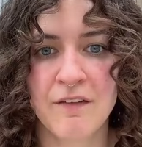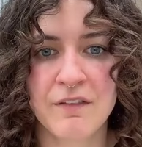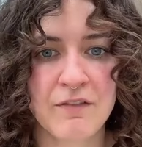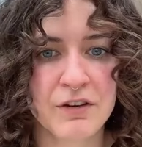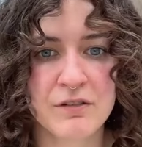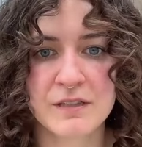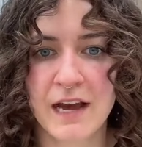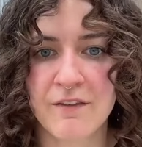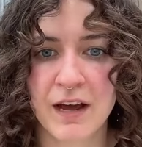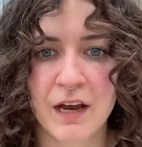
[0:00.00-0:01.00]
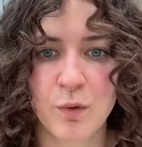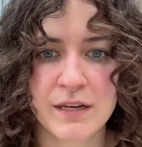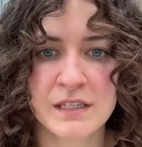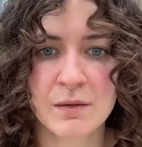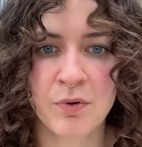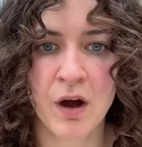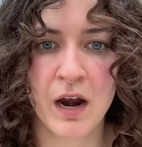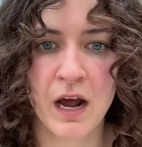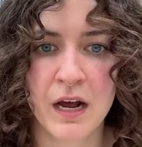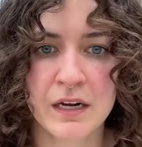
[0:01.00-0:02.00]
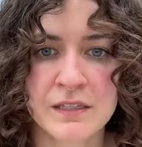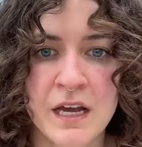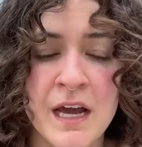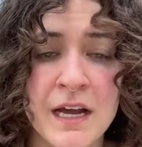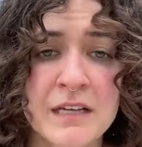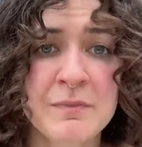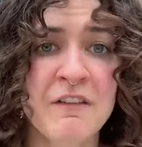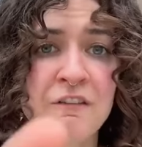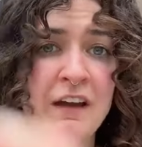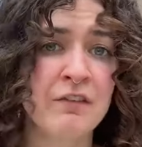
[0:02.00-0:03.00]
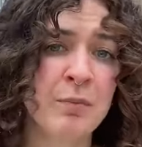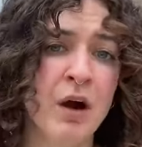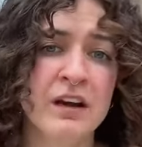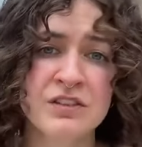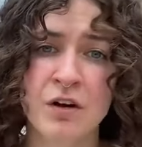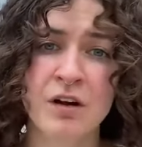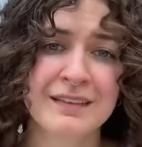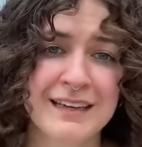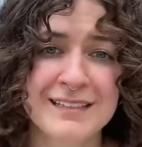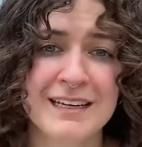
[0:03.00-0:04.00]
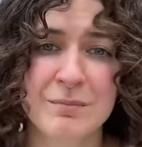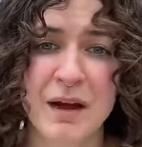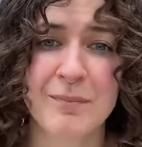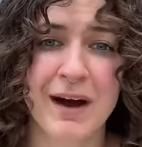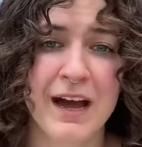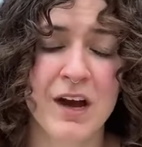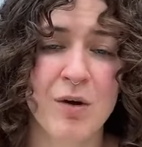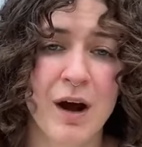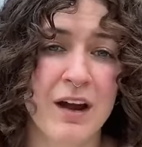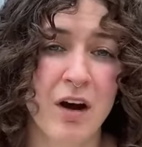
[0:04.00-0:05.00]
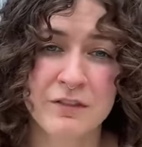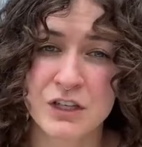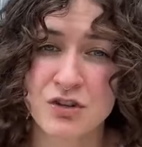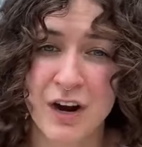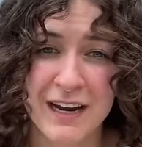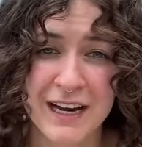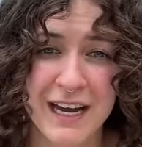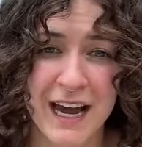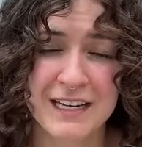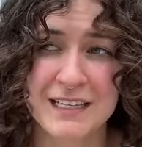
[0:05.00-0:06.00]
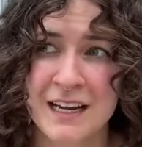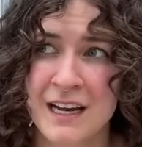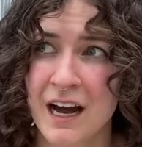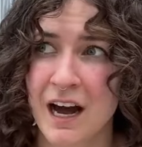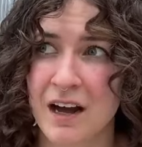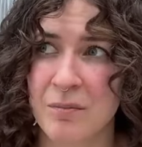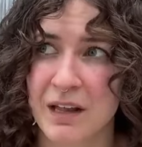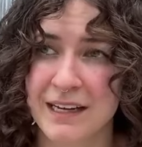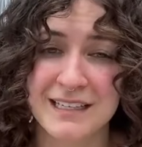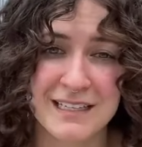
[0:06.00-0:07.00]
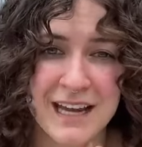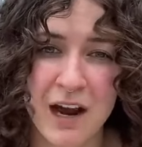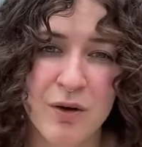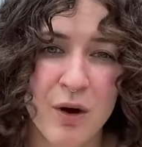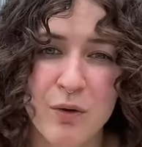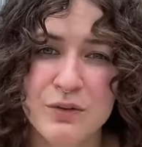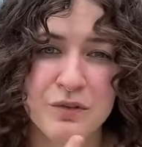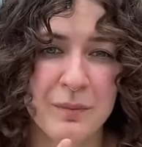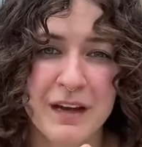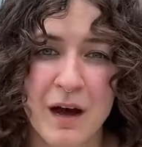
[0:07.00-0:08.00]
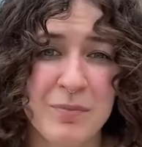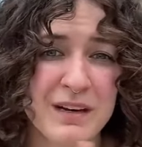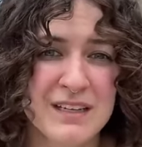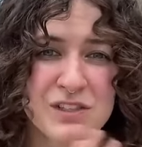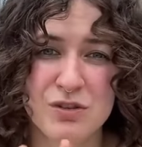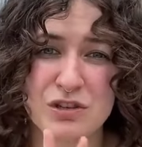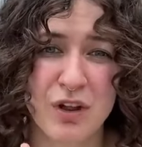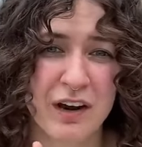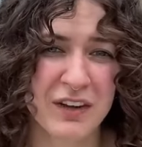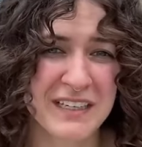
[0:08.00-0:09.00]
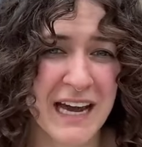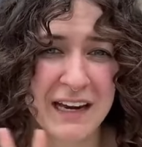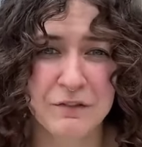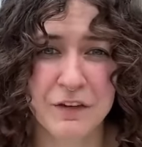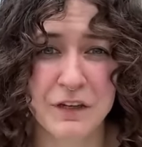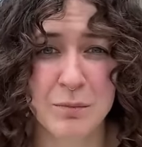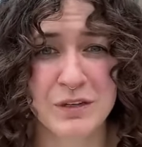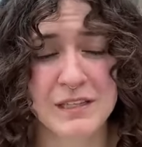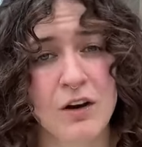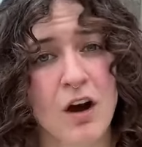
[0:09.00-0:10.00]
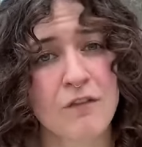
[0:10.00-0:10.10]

I've never used Eva NYC products. Guys, my favorite products are all linked in my bio. I often try and get like discount codes from the companies. So there's a lot of like 10 and 15%